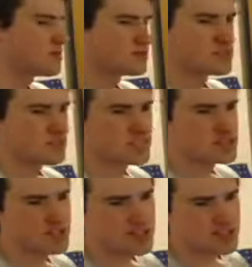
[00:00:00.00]
To make sure
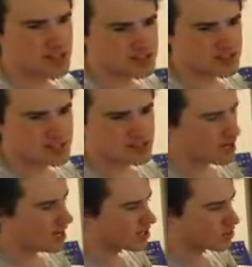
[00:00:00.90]
the heat gun is nice and
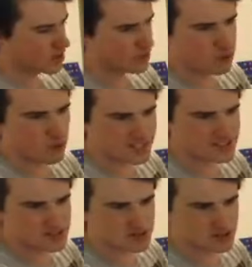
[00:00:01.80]
hot, you want to
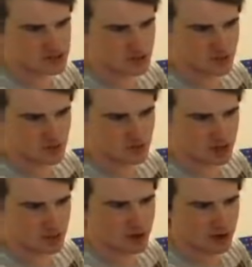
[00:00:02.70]
press the silver
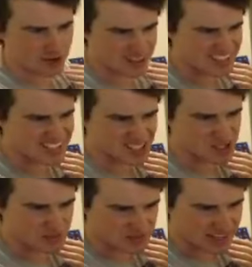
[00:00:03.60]
metal part against
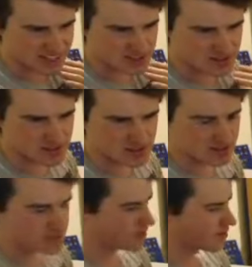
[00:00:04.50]
your face,
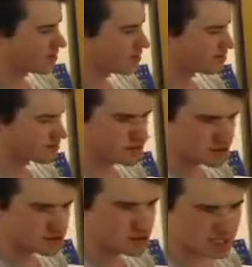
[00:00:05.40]

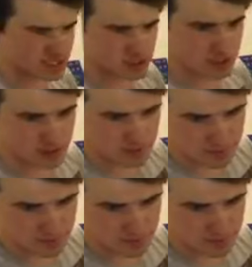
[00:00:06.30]
just to make sure.